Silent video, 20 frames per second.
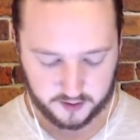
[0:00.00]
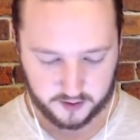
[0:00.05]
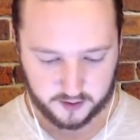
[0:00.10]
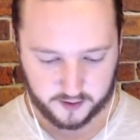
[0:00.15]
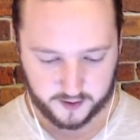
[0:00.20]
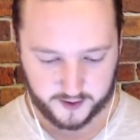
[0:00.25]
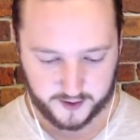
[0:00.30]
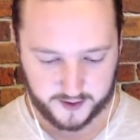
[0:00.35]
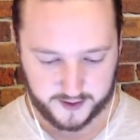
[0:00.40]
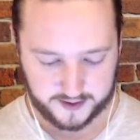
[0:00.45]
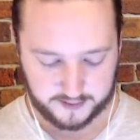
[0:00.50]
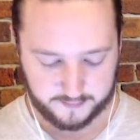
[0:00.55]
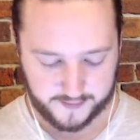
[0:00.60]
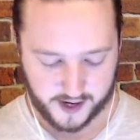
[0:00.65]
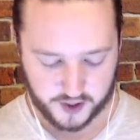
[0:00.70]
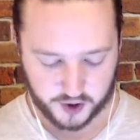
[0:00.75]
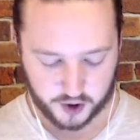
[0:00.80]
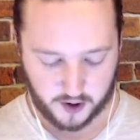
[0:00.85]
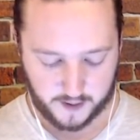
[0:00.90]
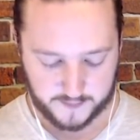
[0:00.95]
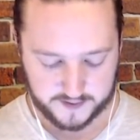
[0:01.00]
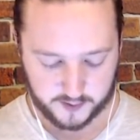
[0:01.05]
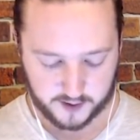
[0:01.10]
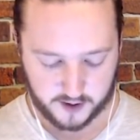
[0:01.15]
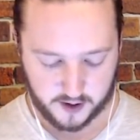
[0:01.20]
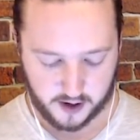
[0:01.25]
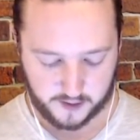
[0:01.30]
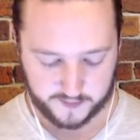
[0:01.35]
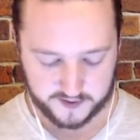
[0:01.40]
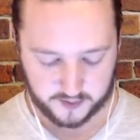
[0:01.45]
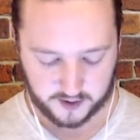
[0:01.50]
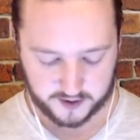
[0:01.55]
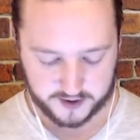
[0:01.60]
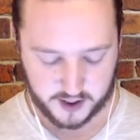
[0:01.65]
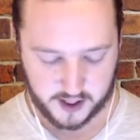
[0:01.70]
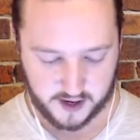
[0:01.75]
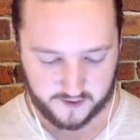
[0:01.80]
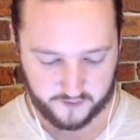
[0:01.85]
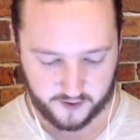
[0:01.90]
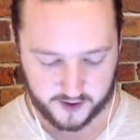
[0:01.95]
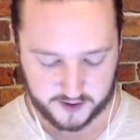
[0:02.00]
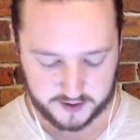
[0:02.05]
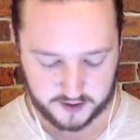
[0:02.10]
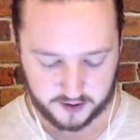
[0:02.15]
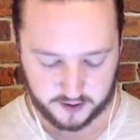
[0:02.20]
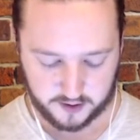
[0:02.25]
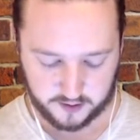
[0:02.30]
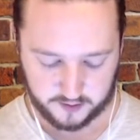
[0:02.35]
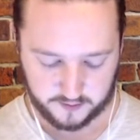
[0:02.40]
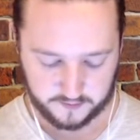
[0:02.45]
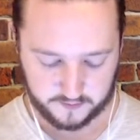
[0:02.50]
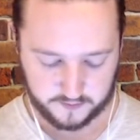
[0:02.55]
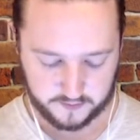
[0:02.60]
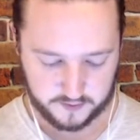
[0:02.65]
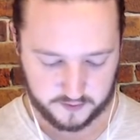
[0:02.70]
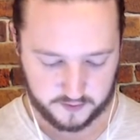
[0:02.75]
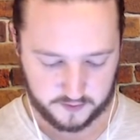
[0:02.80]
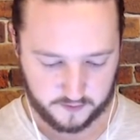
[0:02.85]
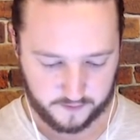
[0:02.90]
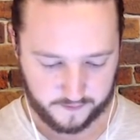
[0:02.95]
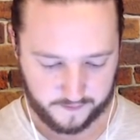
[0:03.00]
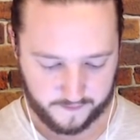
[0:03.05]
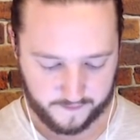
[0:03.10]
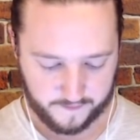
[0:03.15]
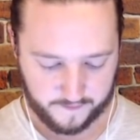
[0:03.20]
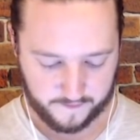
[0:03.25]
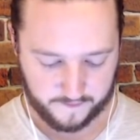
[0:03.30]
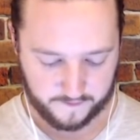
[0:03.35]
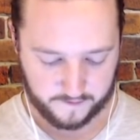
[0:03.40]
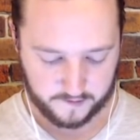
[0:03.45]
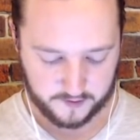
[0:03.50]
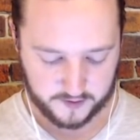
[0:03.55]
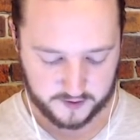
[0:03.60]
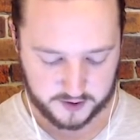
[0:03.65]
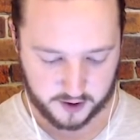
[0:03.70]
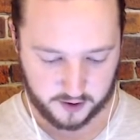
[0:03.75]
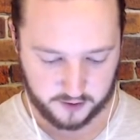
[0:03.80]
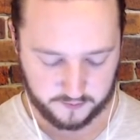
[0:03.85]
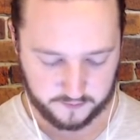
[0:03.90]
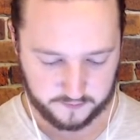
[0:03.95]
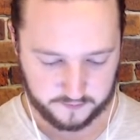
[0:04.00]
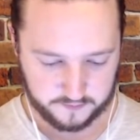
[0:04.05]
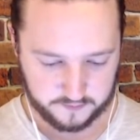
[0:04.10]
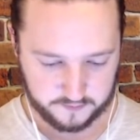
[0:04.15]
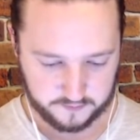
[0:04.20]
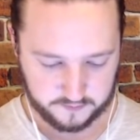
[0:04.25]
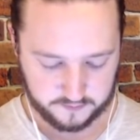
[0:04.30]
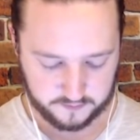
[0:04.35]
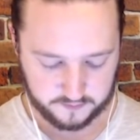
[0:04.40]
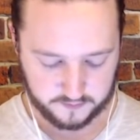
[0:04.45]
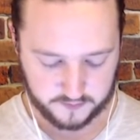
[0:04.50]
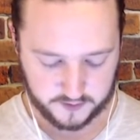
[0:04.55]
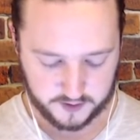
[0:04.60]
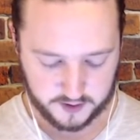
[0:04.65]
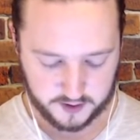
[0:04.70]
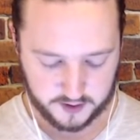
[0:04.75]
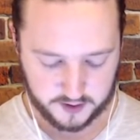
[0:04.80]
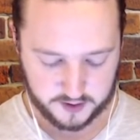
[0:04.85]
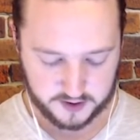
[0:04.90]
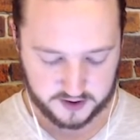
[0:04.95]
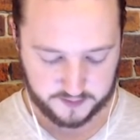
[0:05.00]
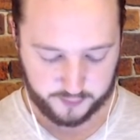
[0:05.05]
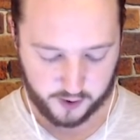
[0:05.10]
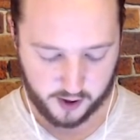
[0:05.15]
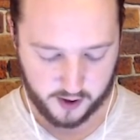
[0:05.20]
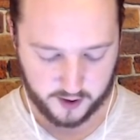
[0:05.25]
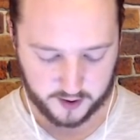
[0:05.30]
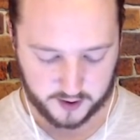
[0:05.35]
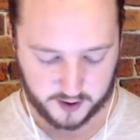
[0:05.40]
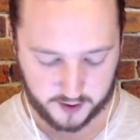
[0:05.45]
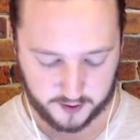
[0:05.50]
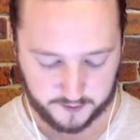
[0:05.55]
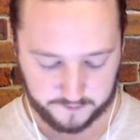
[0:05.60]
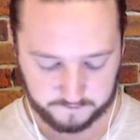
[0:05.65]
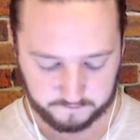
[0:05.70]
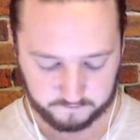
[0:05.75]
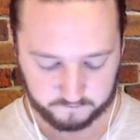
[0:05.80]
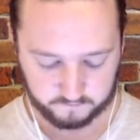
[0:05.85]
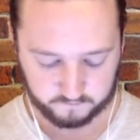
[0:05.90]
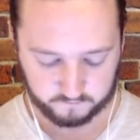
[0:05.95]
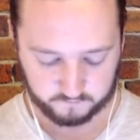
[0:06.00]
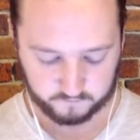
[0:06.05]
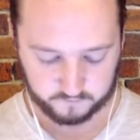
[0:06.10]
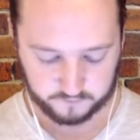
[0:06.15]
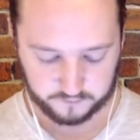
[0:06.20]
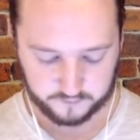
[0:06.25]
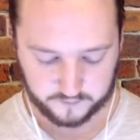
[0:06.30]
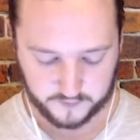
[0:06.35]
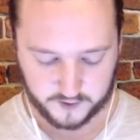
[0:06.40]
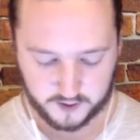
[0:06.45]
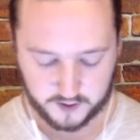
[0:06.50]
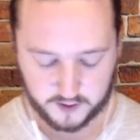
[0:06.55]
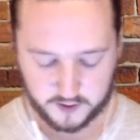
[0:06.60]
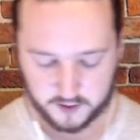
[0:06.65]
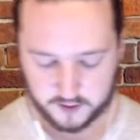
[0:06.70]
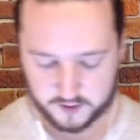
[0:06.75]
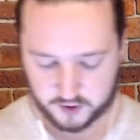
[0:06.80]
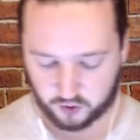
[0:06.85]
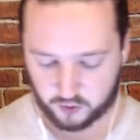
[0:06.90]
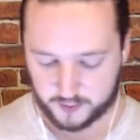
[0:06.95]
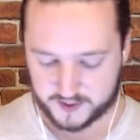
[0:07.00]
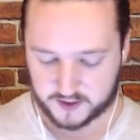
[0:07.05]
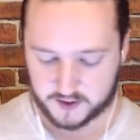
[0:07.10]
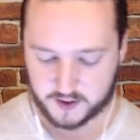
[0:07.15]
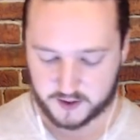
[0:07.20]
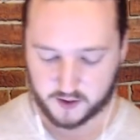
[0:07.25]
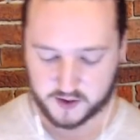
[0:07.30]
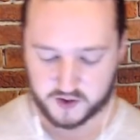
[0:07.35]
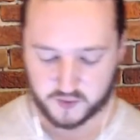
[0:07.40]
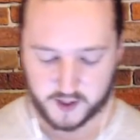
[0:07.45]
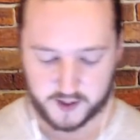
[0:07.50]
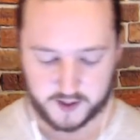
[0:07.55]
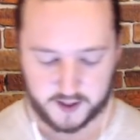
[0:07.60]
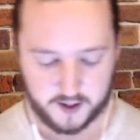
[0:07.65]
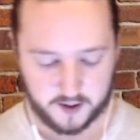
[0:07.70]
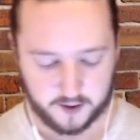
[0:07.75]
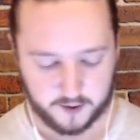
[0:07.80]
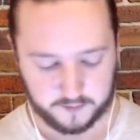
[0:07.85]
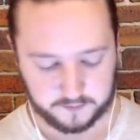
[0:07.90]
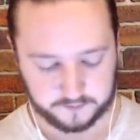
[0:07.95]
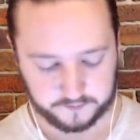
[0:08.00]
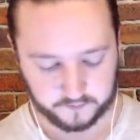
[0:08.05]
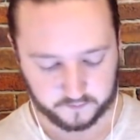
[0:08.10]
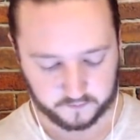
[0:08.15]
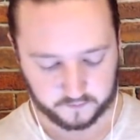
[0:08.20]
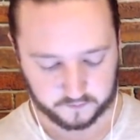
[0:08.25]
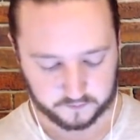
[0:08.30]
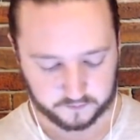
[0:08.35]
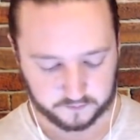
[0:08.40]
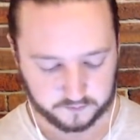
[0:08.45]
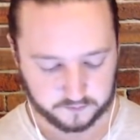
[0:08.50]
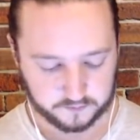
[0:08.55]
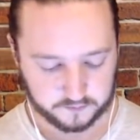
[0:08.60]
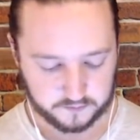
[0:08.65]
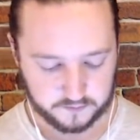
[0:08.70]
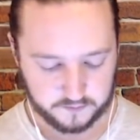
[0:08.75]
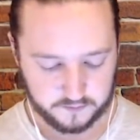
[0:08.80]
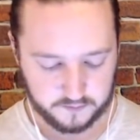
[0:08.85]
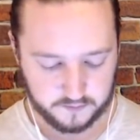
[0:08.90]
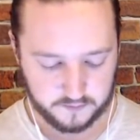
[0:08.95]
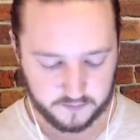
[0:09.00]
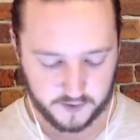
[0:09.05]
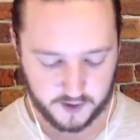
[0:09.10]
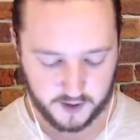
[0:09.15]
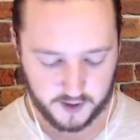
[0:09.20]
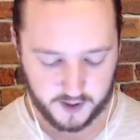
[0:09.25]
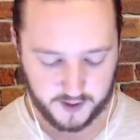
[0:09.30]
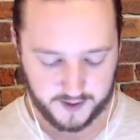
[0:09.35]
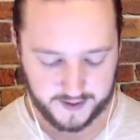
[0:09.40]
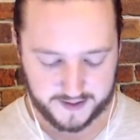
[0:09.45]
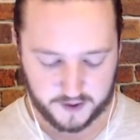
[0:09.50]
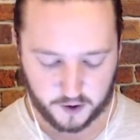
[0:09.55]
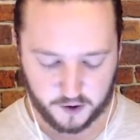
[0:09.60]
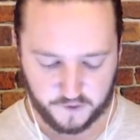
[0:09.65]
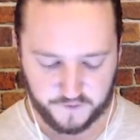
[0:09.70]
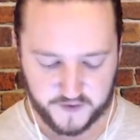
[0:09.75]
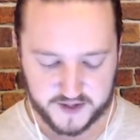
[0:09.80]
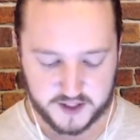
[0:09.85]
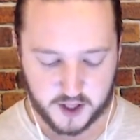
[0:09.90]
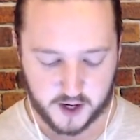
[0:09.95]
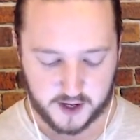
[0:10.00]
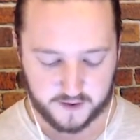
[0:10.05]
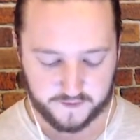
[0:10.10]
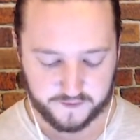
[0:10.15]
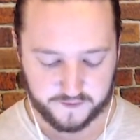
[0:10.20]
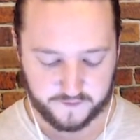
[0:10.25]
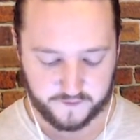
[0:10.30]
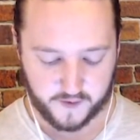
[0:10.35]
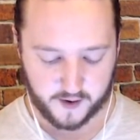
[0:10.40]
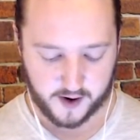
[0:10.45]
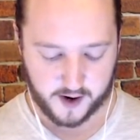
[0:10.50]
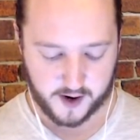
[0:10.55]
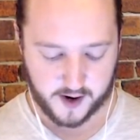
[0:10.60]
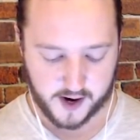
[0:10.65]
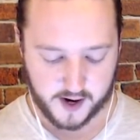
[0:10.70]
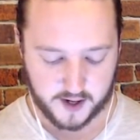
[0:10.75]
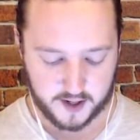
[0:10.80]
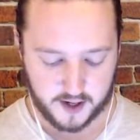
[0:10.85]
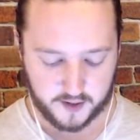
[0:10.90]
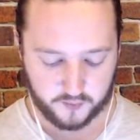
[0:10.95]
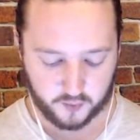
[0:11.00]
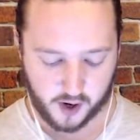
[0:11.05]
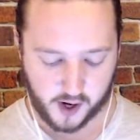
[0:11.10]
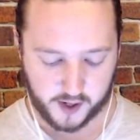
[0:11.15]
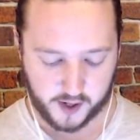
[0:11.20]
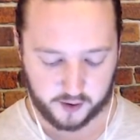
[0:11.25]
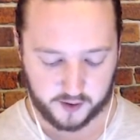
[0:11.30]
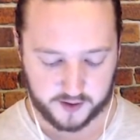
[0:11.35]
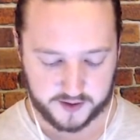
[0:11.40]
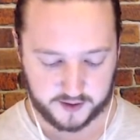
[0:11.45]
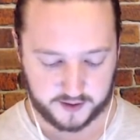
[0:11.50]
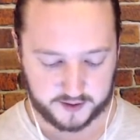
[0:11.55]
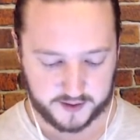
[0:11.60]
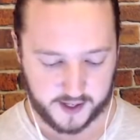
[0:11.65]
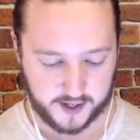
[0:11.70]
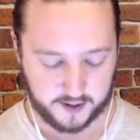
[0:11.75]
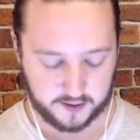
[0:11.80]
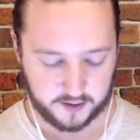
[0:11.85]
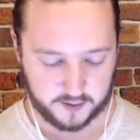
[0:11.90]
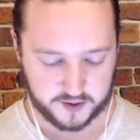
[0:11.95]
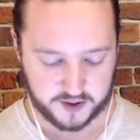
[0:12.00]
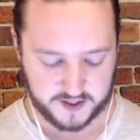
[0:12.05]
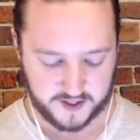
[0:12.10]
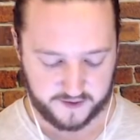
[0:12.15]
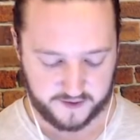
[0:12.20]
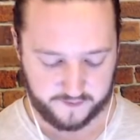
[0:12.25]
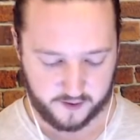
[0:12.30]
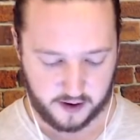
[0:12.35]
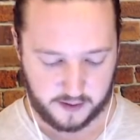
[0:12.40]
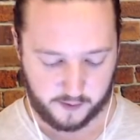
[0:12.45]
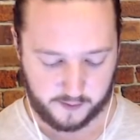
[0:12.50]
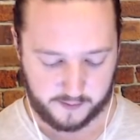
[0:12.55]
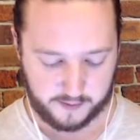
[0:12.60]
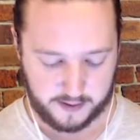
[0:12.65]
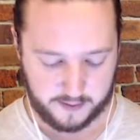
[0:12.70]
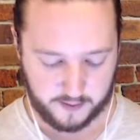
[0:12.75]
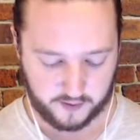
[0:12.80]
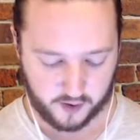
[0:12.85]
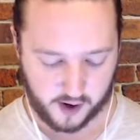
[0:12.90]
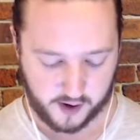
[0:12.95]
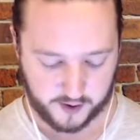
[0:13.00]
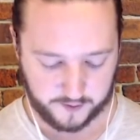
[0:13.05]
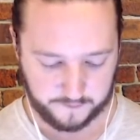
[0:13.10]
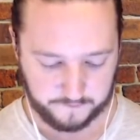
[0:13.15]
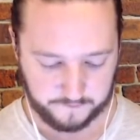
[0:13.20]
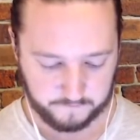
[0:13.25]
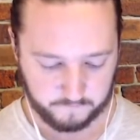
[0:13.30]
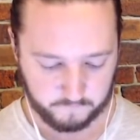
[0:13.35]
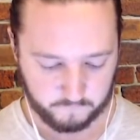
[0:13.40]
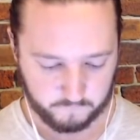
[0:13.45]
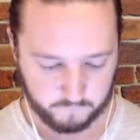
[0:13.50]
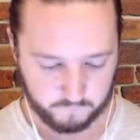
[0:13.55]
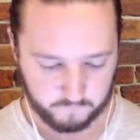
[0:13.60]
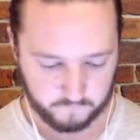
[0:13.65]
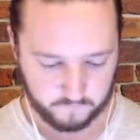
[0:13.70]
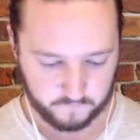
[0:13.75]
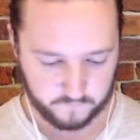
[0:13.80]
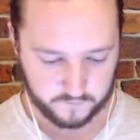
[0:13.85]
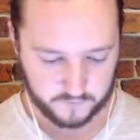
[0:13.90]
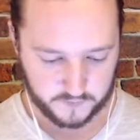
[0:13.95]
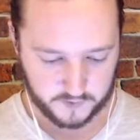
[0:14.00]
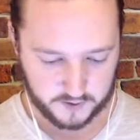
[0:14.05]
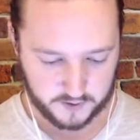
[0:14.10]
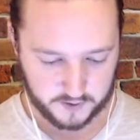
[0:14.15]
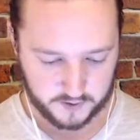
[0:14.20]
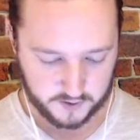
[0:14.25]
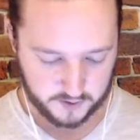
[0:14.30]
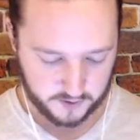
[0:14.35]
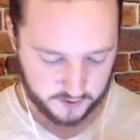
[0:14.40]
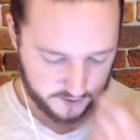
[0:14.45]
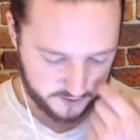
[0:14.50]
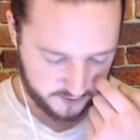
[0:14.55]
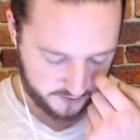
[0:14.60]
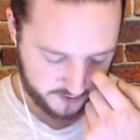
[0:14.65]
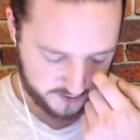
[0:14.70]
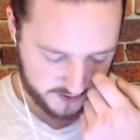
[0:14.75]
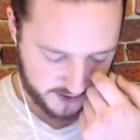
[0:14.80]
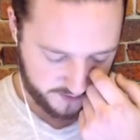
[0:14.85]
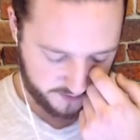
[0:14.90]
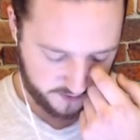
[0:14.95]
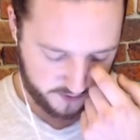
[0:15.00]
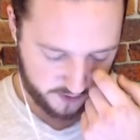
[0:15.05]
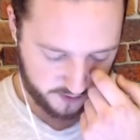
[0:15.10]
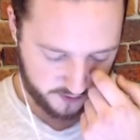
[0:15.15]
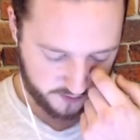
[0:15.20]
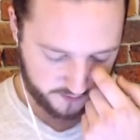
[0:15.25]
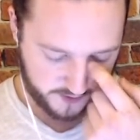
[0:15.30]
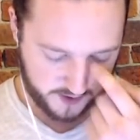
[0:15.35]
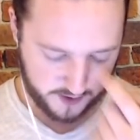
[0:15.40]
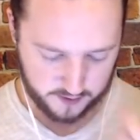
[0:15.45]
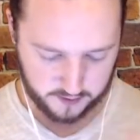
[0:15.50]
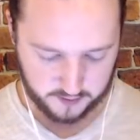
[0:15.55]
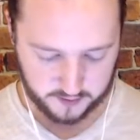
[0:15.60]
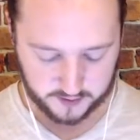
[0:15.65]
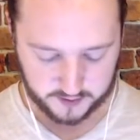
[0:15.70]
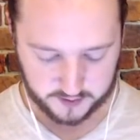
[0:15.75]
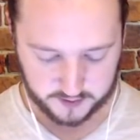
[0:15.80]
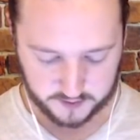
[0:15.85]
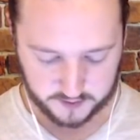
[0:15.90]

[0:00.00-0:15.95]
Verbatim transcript: Alright, I can match your goblins with the goblins. What else you got for us, sir? Sir? Sparky! The three musketeers right here. I don't know if he's got a uh, a rocket or anything like that. I was going to say fireball, but maybe rocket. So there's that there there.